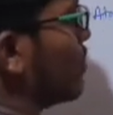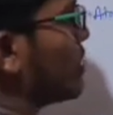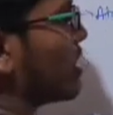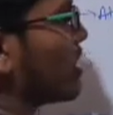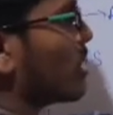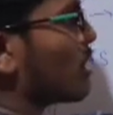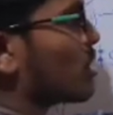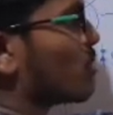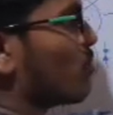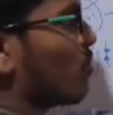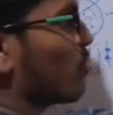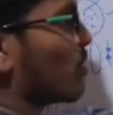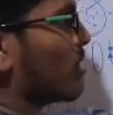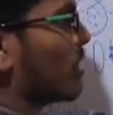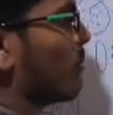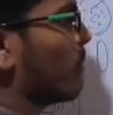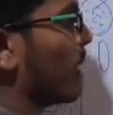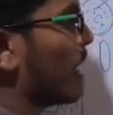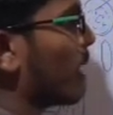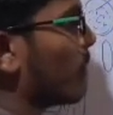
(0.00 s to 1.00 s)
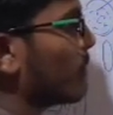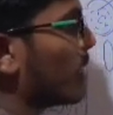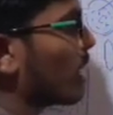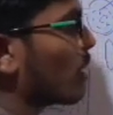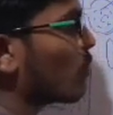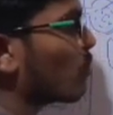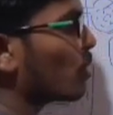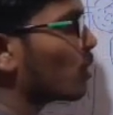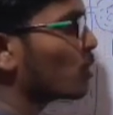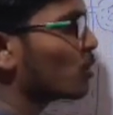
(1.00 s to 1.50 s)
viscous force become
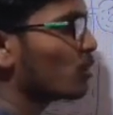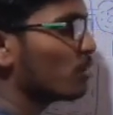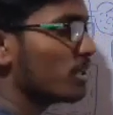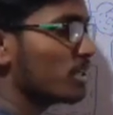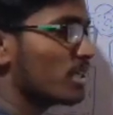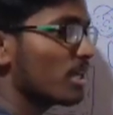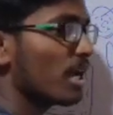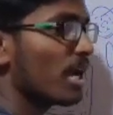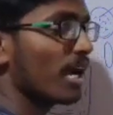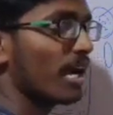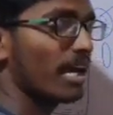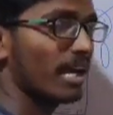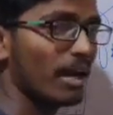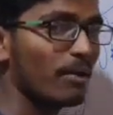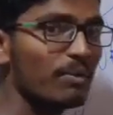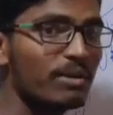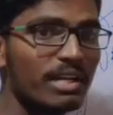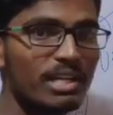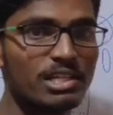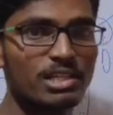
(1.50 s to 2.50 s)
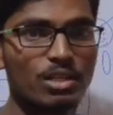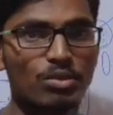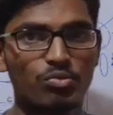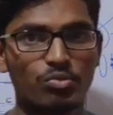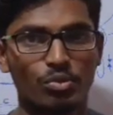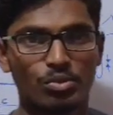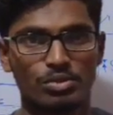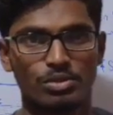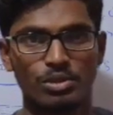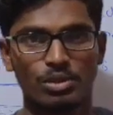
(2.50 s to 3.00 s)
equal to this gravitational
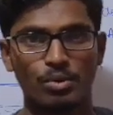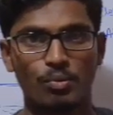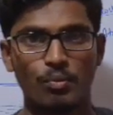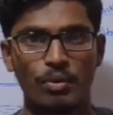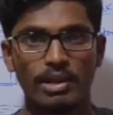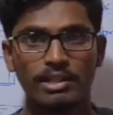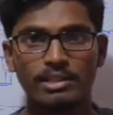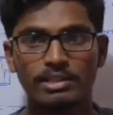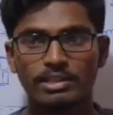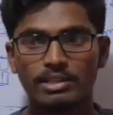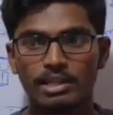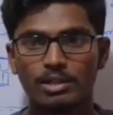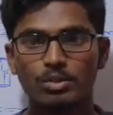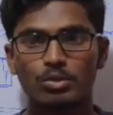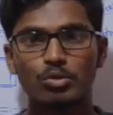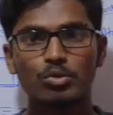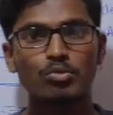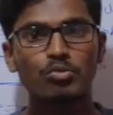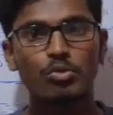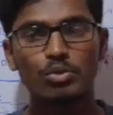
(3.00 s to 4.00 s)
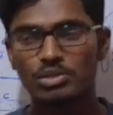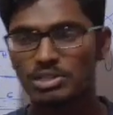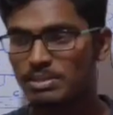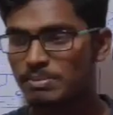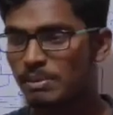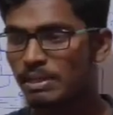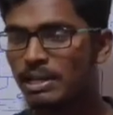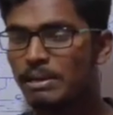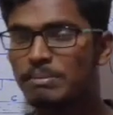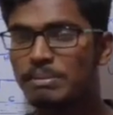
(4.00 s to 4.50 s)
force. When the two forces
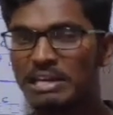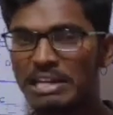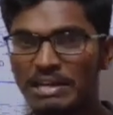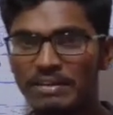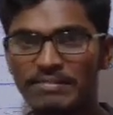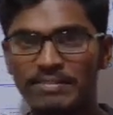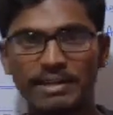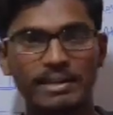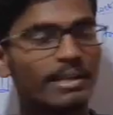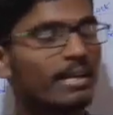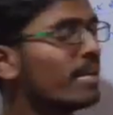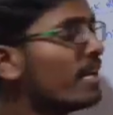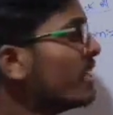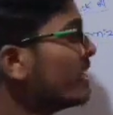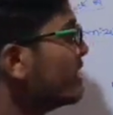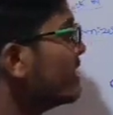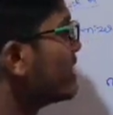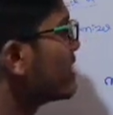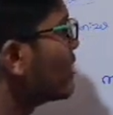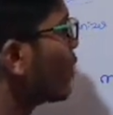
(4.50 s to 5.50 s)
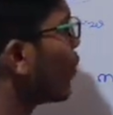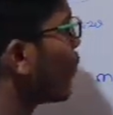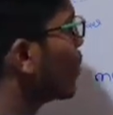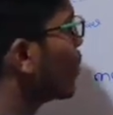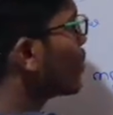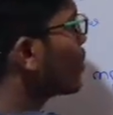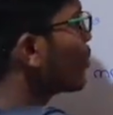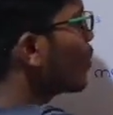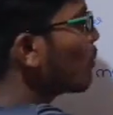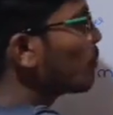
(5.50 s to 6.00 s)
become equal, this
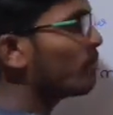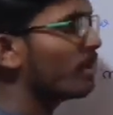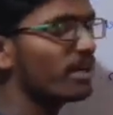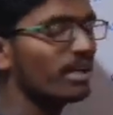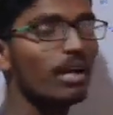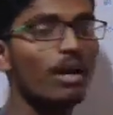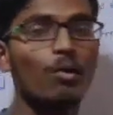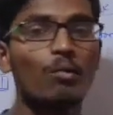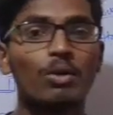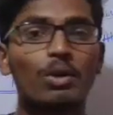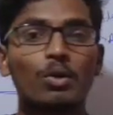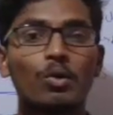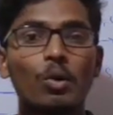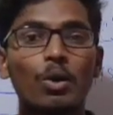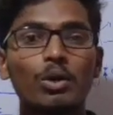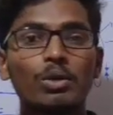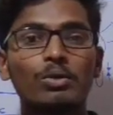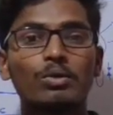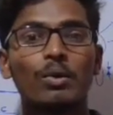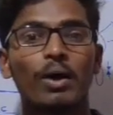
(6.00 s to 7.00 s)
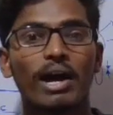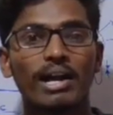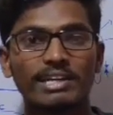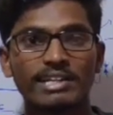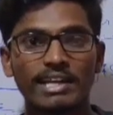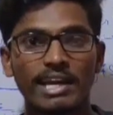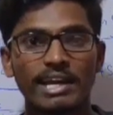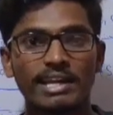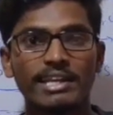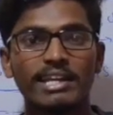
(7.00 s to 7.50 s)
oil droplet will going to
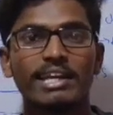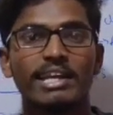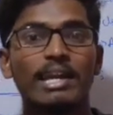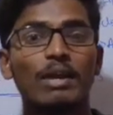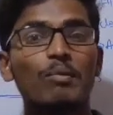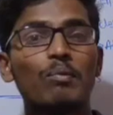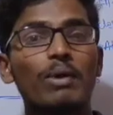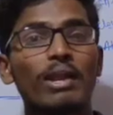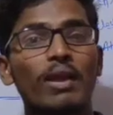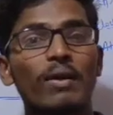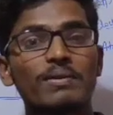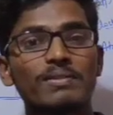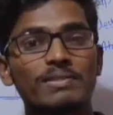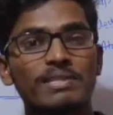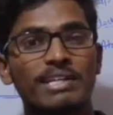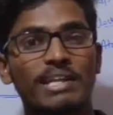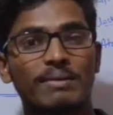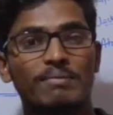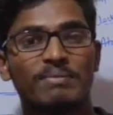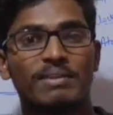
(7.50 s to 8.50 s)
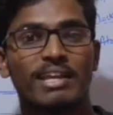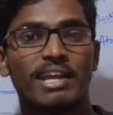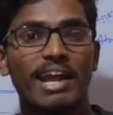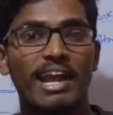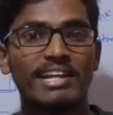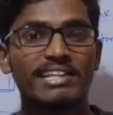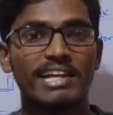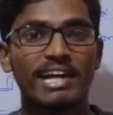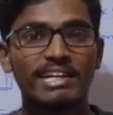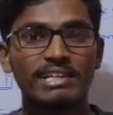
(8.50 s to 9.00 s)
attain a velocity,
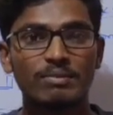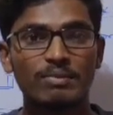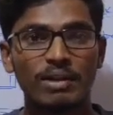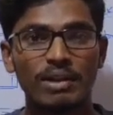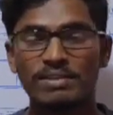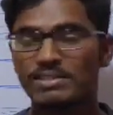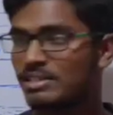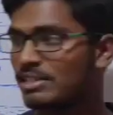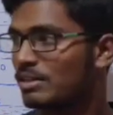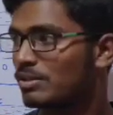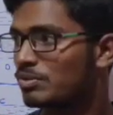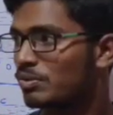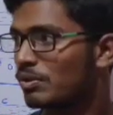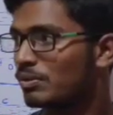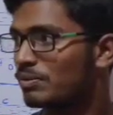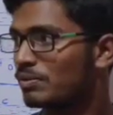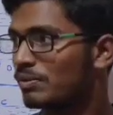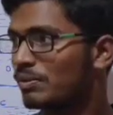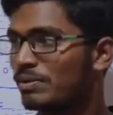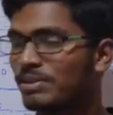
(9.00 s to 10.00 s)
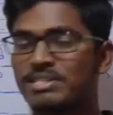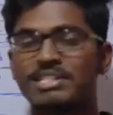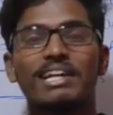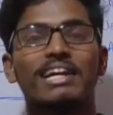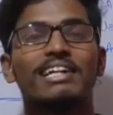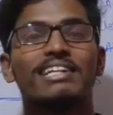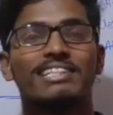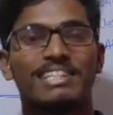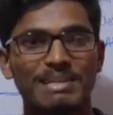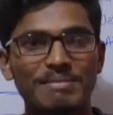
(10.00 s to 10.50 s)
and that velocity is what we know as
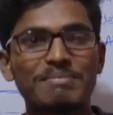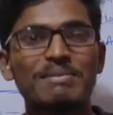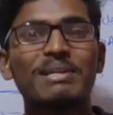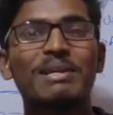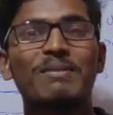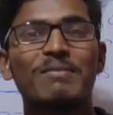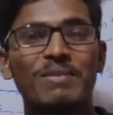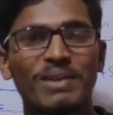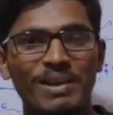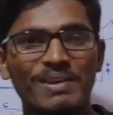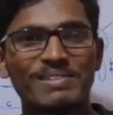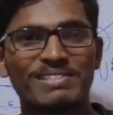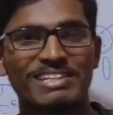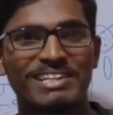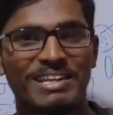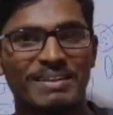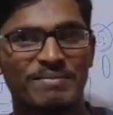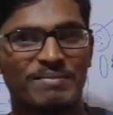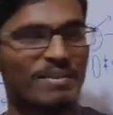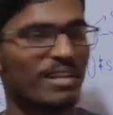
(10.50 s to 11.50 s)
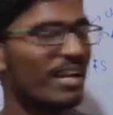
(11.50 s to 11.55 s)
terminal velocity.